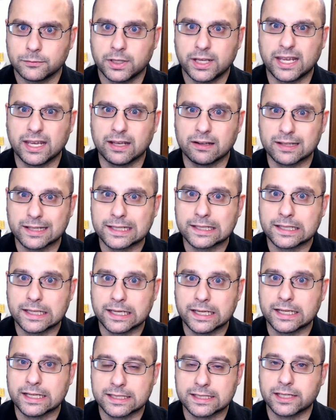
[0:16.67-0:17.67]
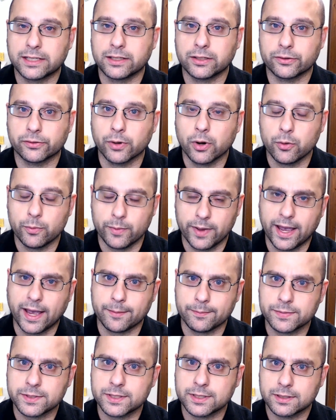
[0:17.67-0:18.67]
Killing innocent Chrome
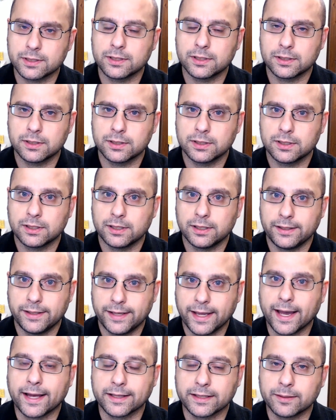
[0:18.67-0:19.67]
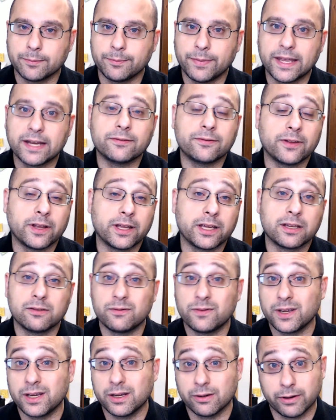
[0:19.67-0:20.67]
apps. Yeah, the Betaflight
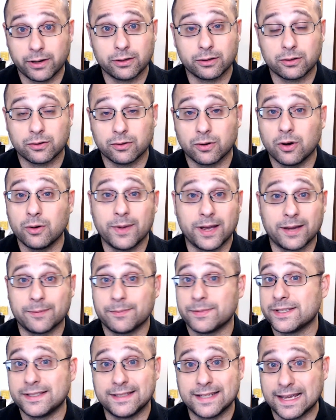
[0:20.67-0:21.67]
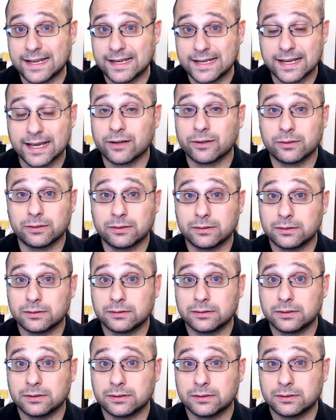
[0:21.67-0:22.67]
Configurator Chrome app is dead now.
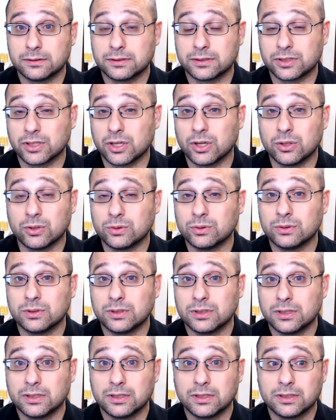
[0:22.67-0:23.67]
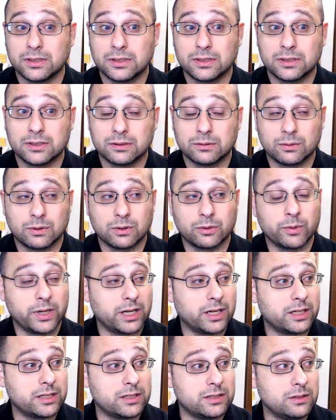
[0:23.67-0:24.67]
So, what are we
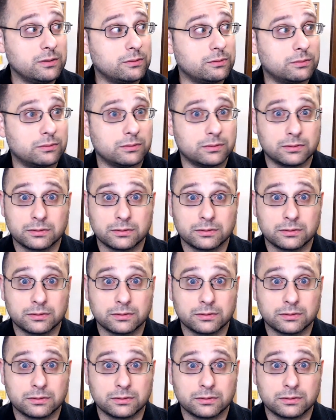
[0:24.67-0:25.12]
going to do?